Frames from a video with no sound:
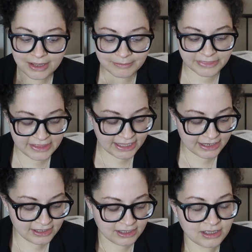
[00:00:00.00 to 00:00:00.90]
But
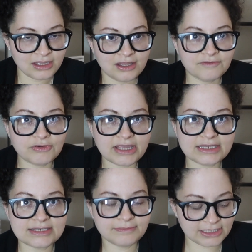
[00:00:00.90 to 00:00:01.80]
then for
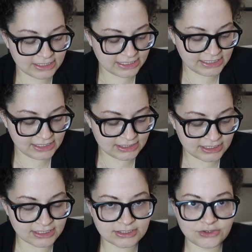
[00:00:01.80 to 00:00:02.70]
like something that he
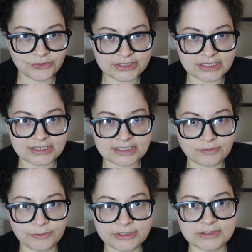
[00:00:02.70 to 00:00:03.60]
doesn't know exists
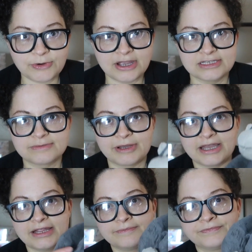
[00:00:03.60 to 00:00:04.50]
and will be surprised
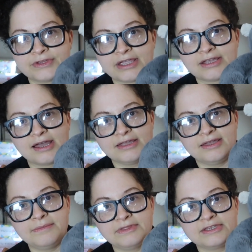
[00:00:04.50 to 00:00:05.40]
by, I got
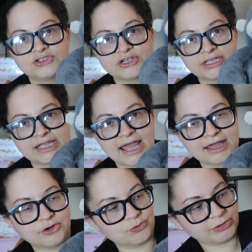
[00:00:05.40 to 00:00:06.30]
him this
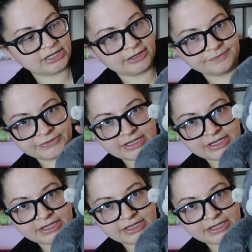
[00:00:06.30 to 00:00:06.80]
Jellycat gorilla.